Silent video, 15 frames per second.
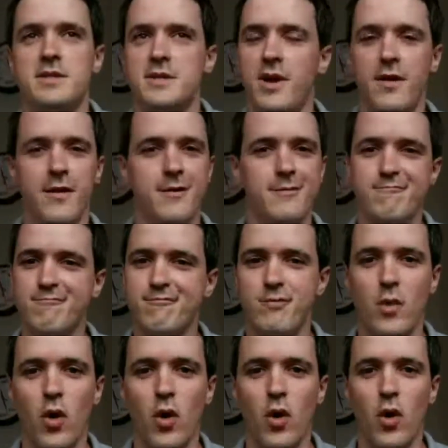Yeah, so this
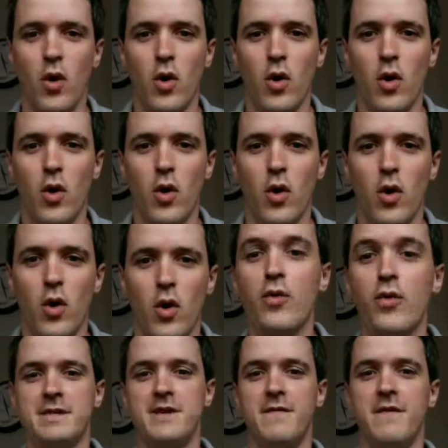is another
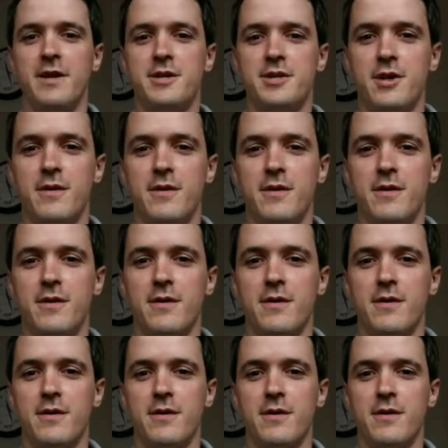older
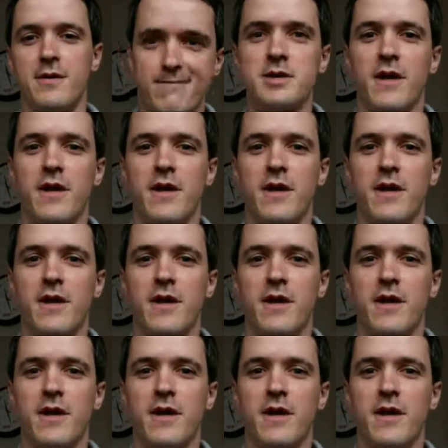legacy feature that